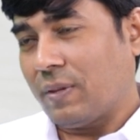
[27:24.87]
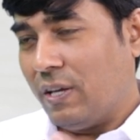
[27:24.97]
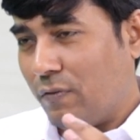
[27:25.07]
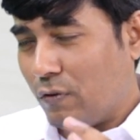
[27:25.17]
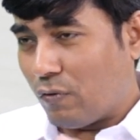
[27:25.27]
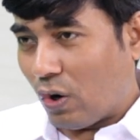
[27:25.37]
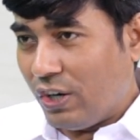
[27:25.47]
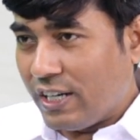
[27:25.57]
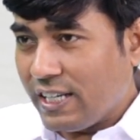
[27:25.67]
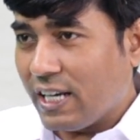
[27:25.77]
If you
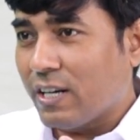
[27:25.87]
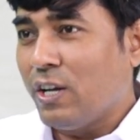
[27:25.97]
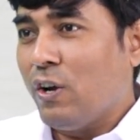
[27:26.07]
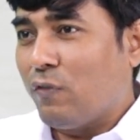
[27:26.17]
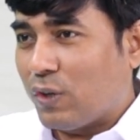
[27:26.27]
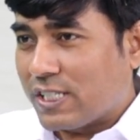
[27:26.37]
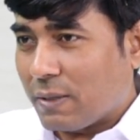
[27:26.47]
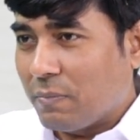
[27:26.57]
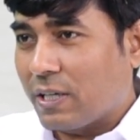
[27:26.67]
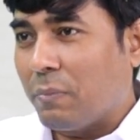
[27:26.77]
volunteer for
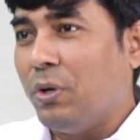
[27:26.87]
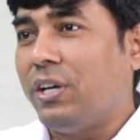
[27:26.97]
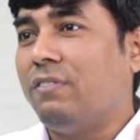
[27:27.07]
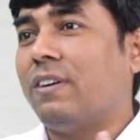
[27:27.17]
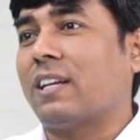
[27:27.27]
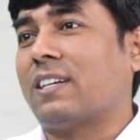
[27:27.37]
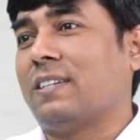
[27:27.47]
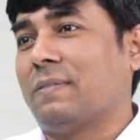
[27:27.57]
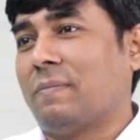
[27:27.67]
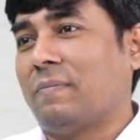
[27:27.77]
some community work,